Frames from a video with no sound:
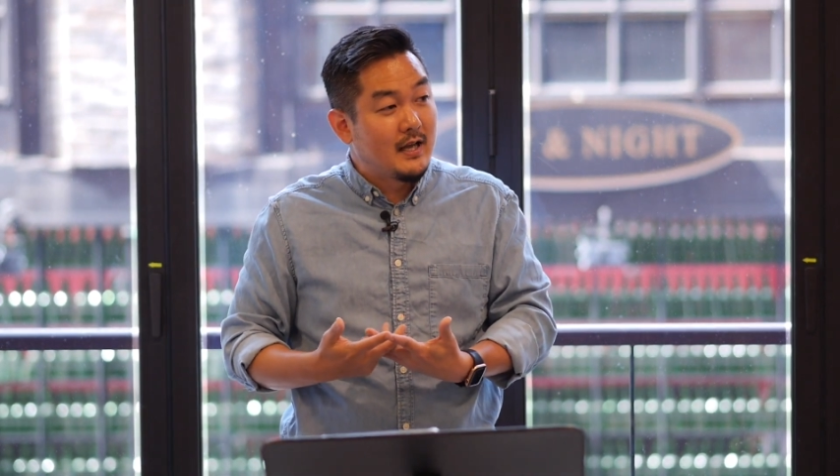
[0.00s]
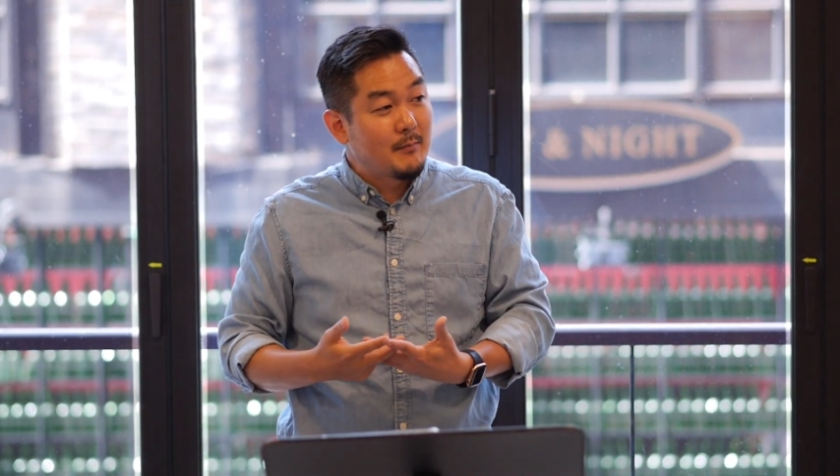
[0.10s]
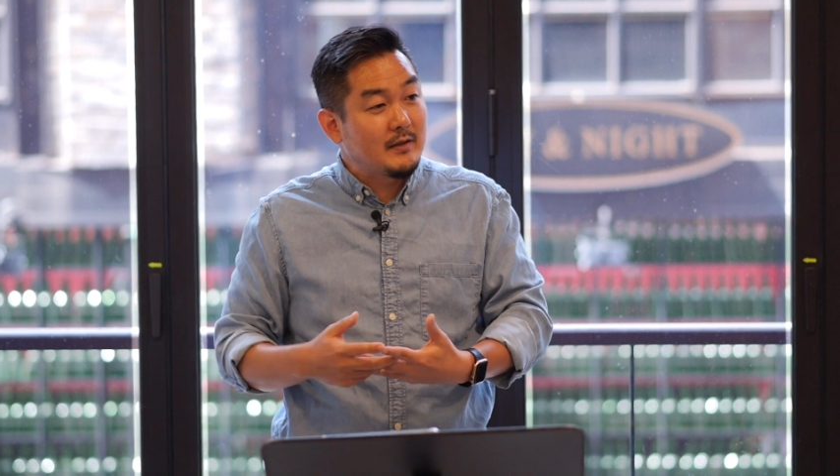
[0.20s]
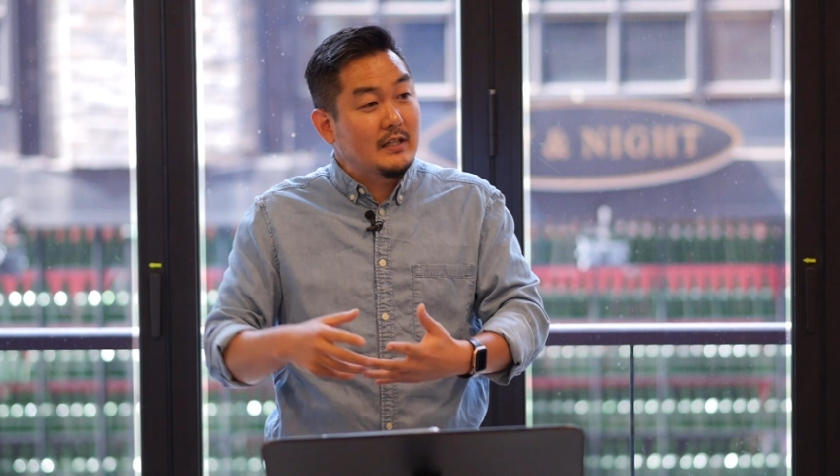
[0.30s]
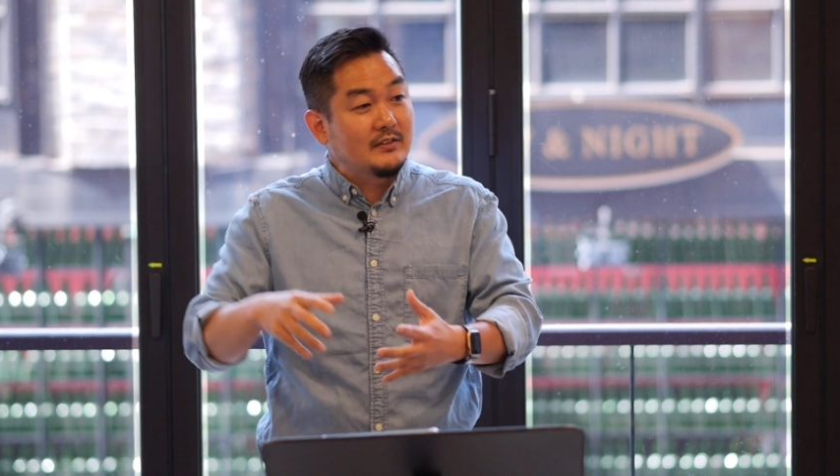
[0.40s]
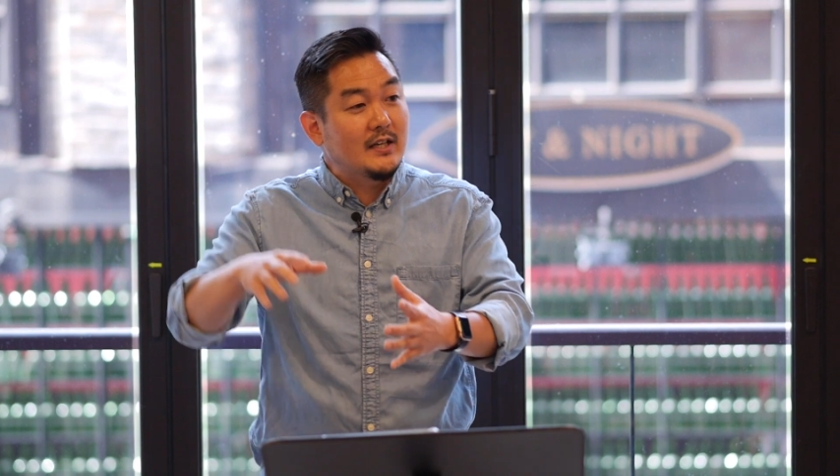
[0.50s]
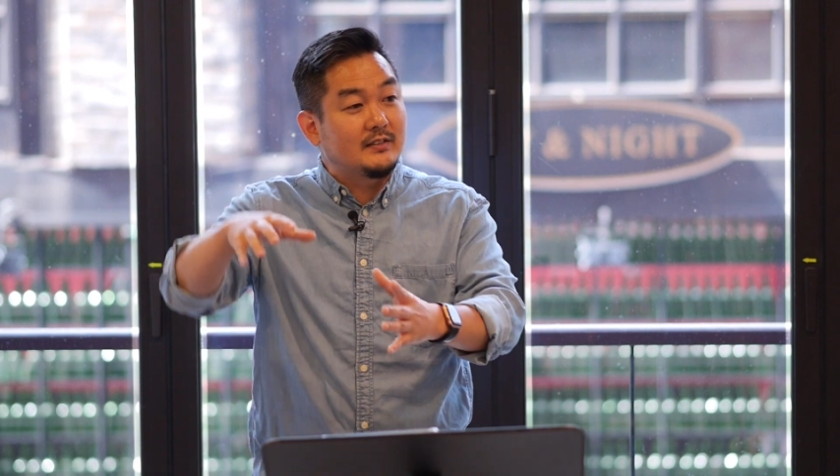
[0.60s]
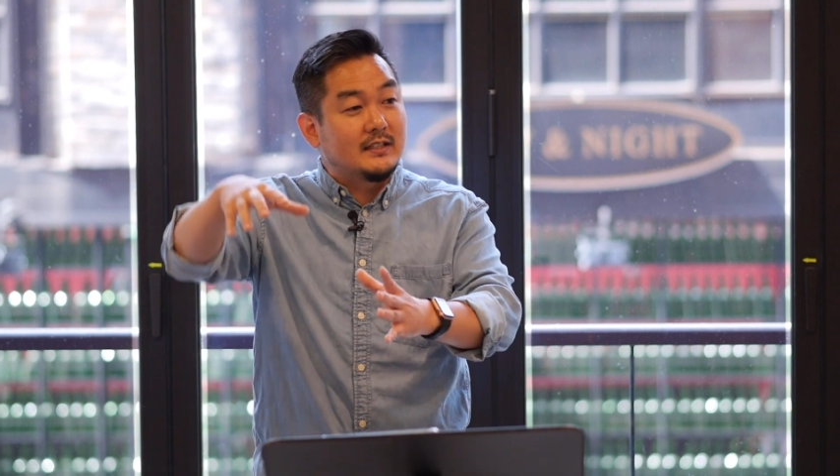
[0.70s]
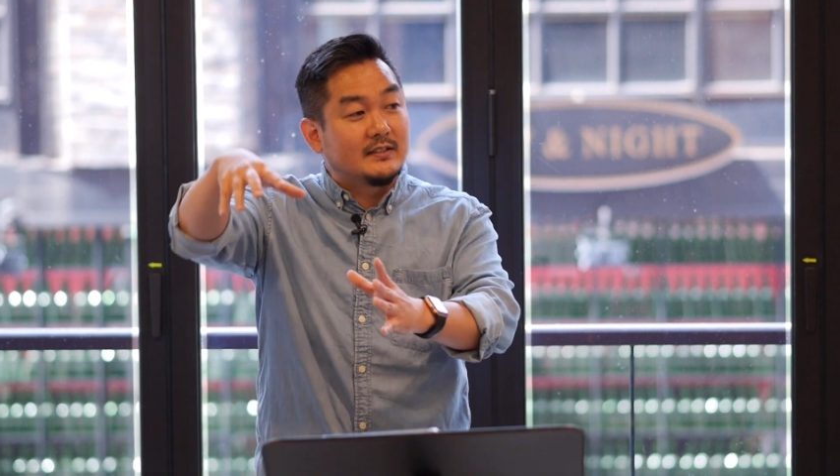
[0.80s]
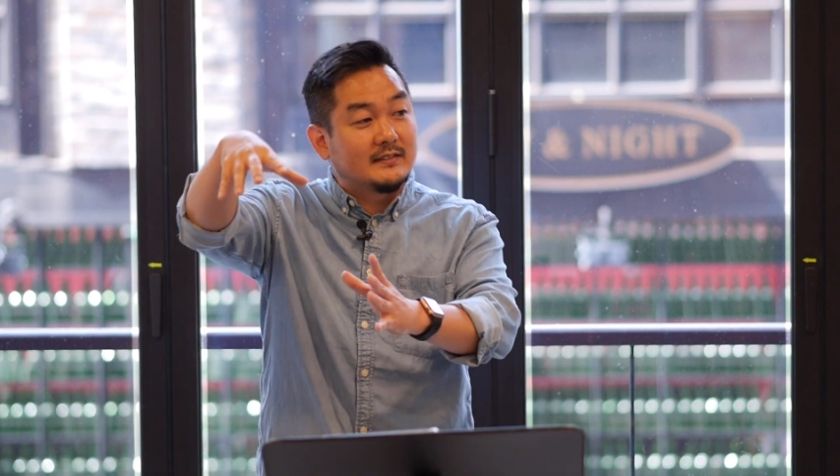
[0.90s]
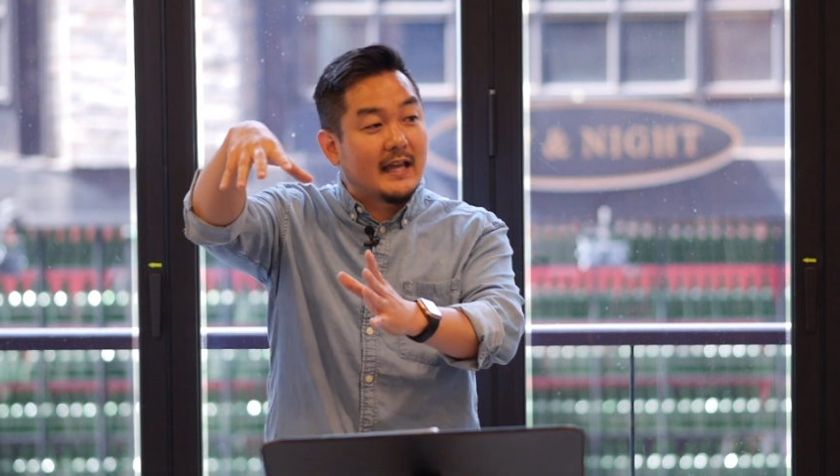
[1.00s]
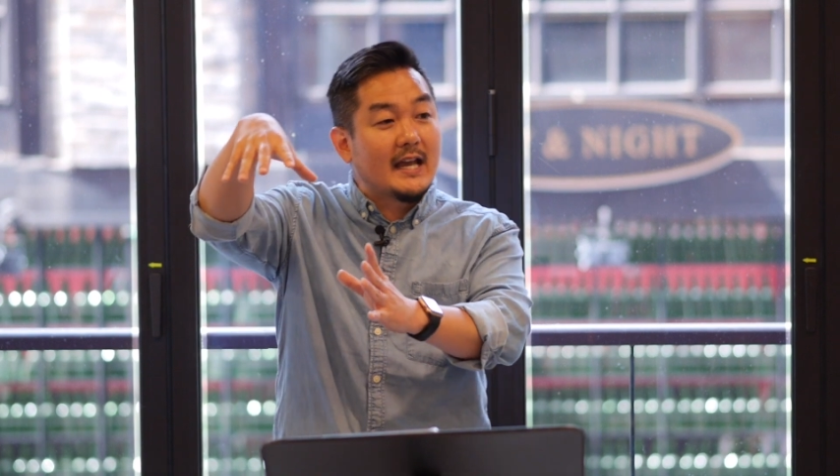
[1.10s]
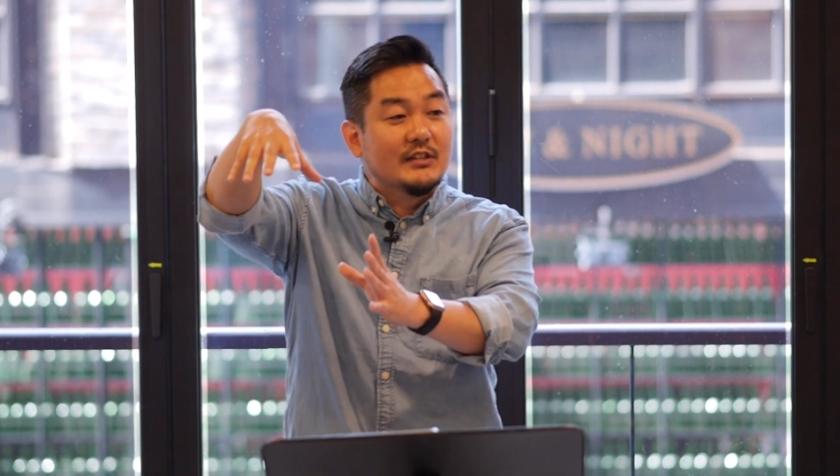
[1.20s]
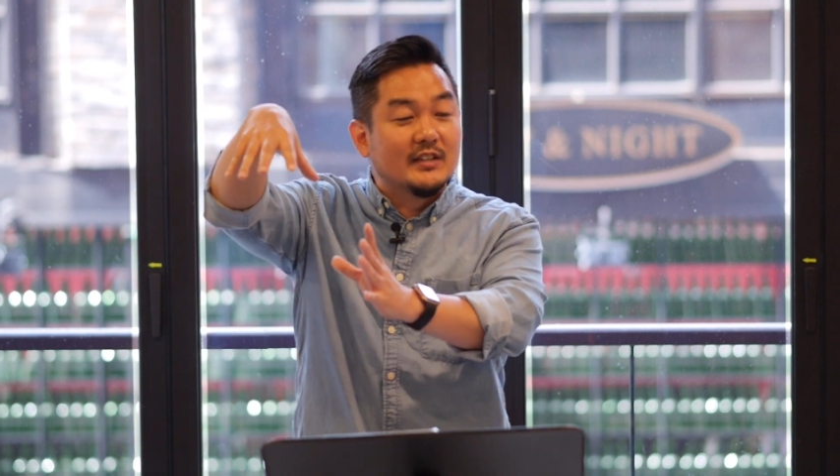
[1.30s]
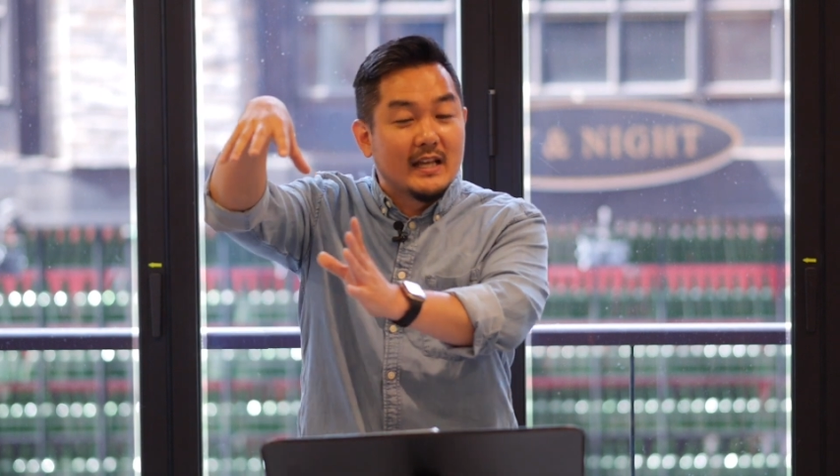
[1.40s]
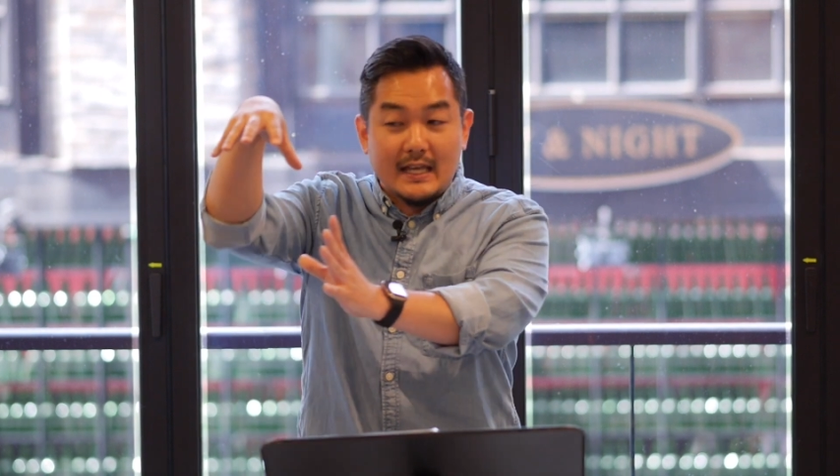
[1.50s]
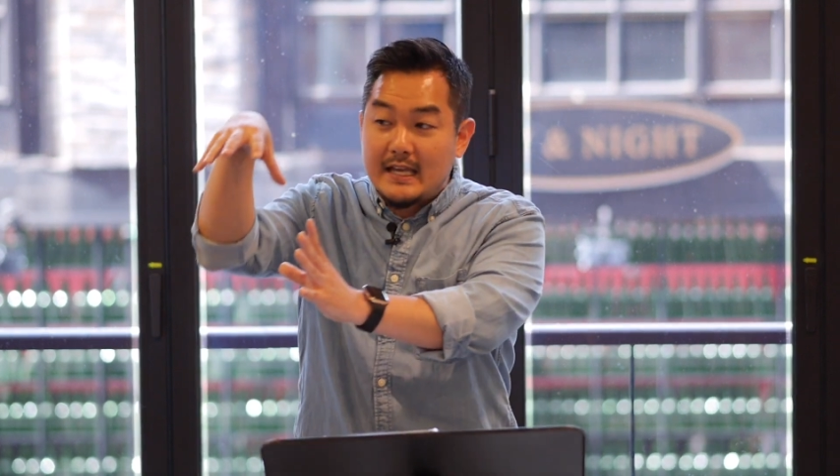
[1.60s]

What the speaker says: but he says he stands